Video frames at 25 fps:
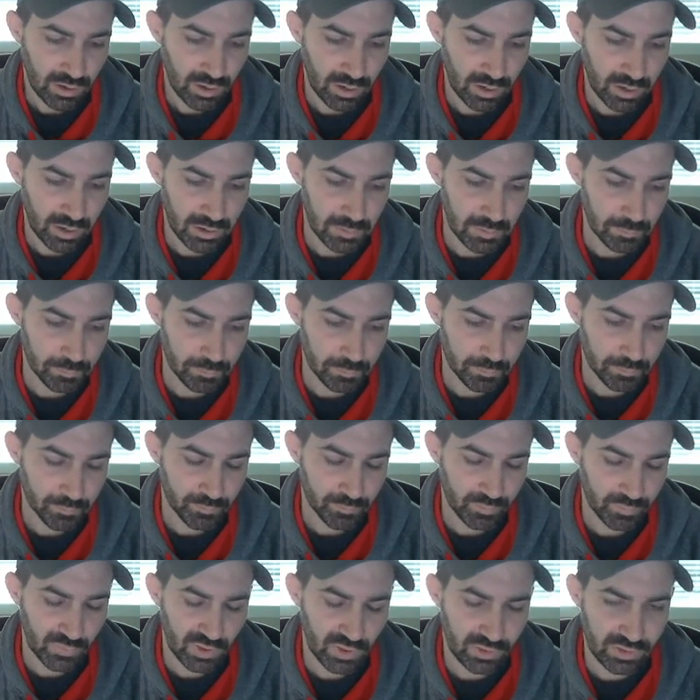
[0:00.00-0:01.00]
And
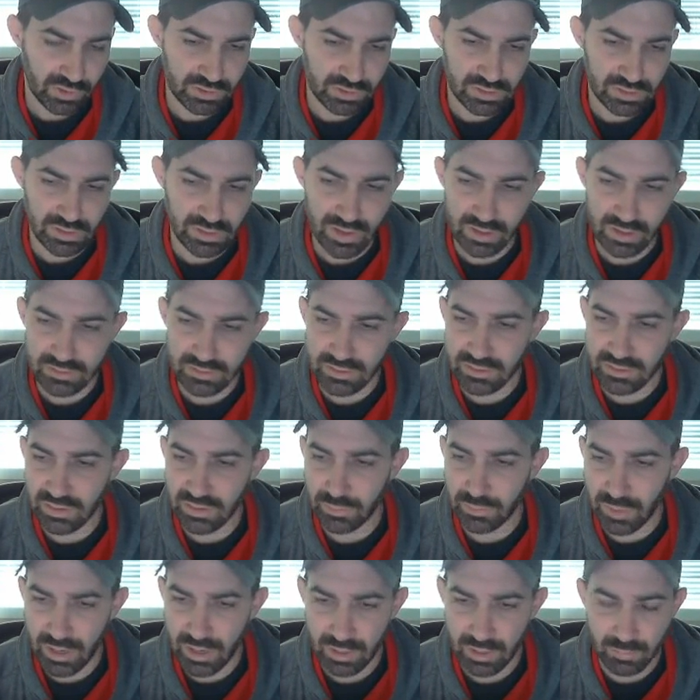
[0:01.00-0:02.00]
this allows us
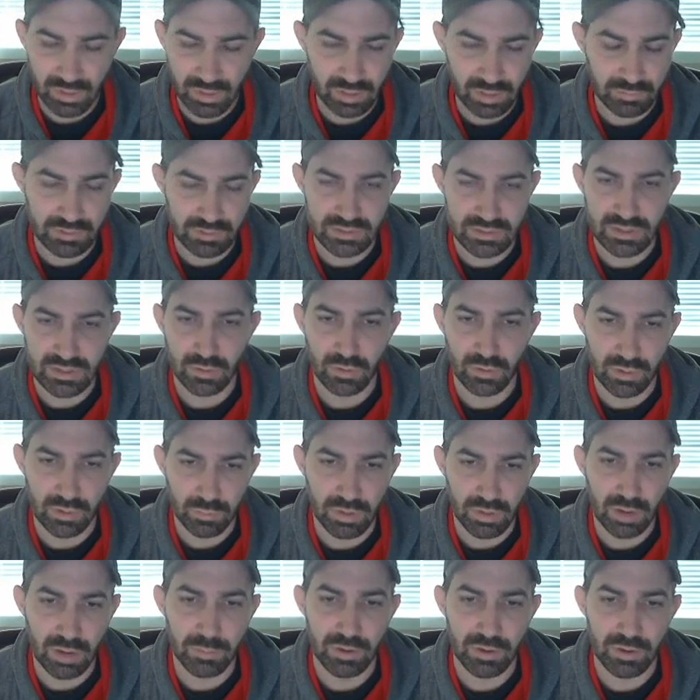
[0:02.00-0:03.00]
to kind of be able to see where
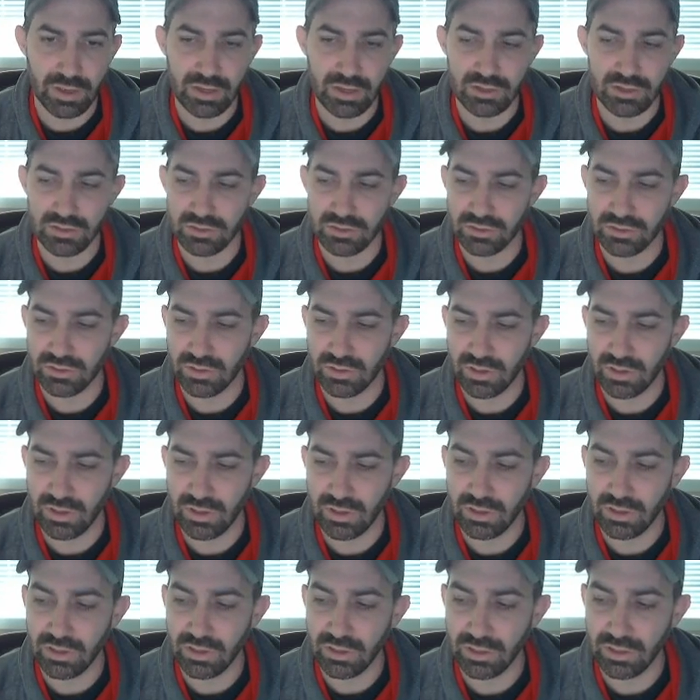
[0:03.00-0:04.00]
the propagation,
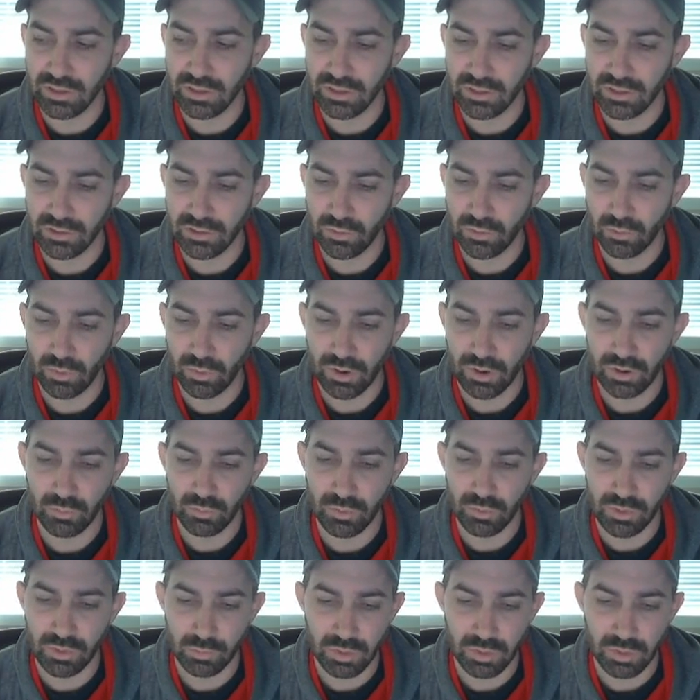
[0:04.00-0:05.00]

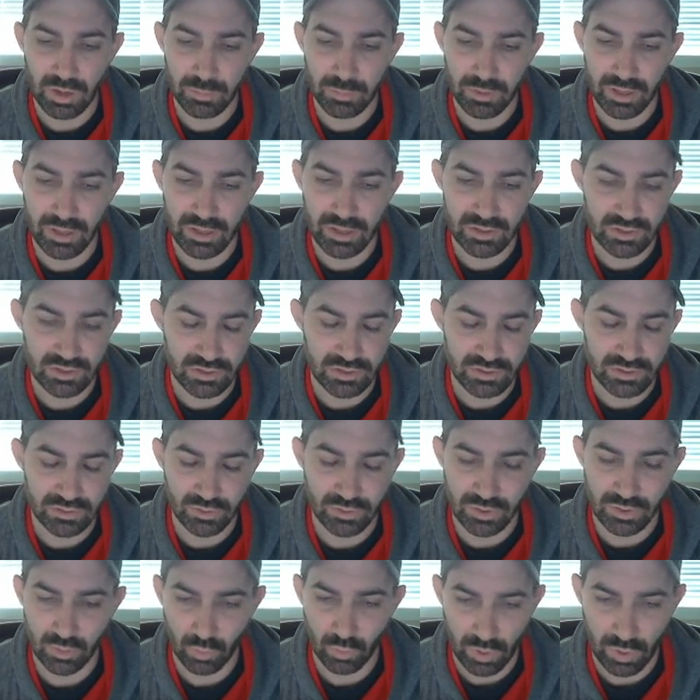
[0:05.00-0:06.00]
what the propagation is
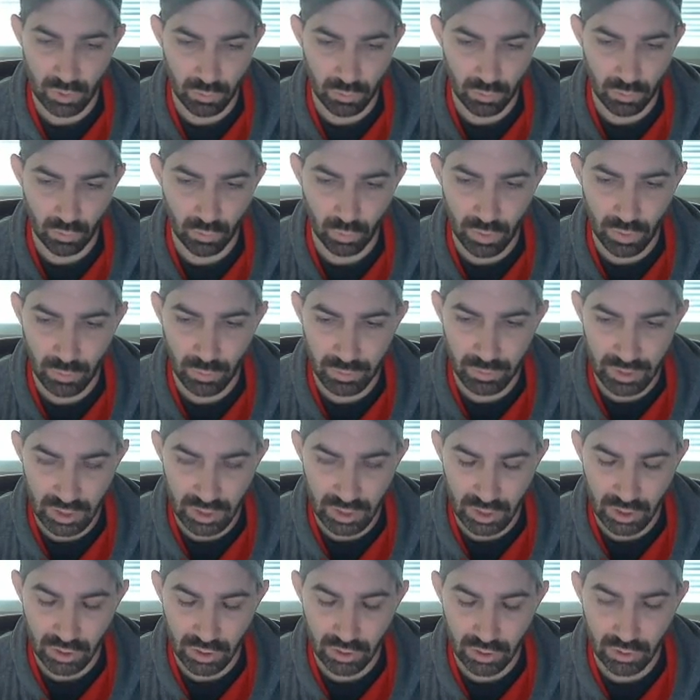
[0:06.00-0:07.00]
doing, where we
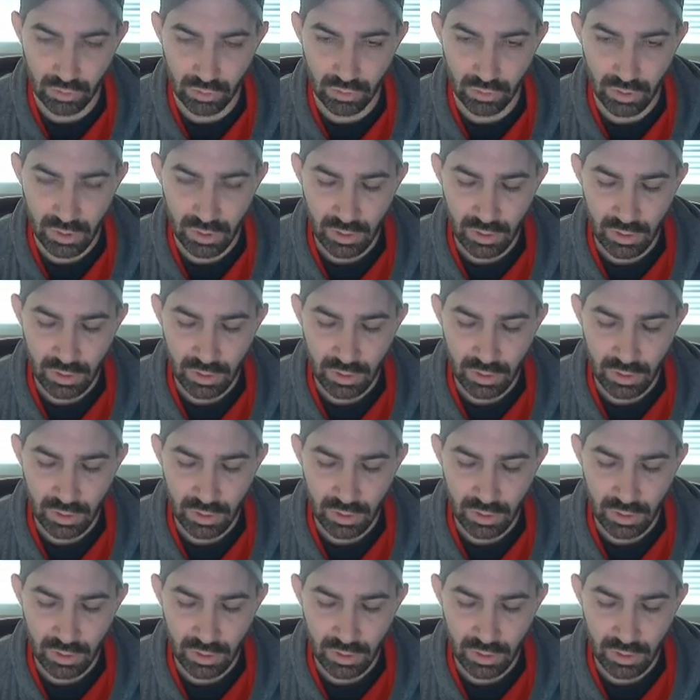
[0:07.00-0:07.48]
can go,